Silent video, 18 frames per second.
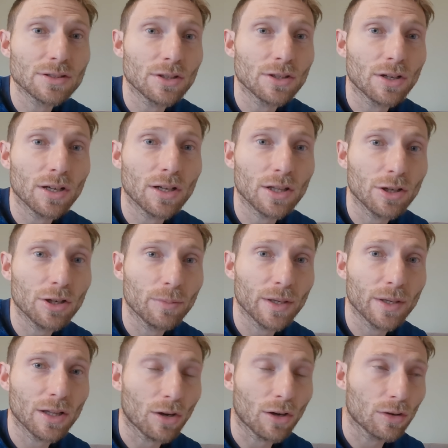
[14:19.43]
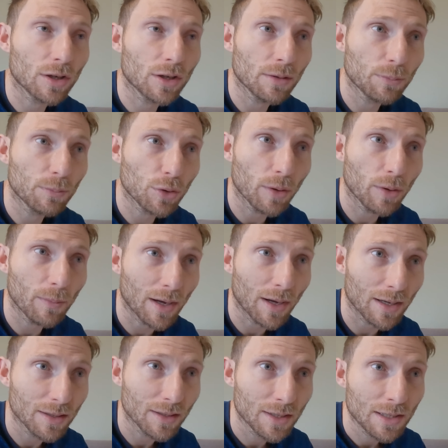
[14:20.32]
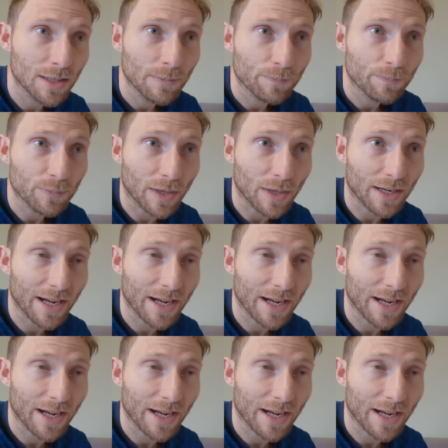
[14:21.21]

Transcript: so a little bit longer, and putting my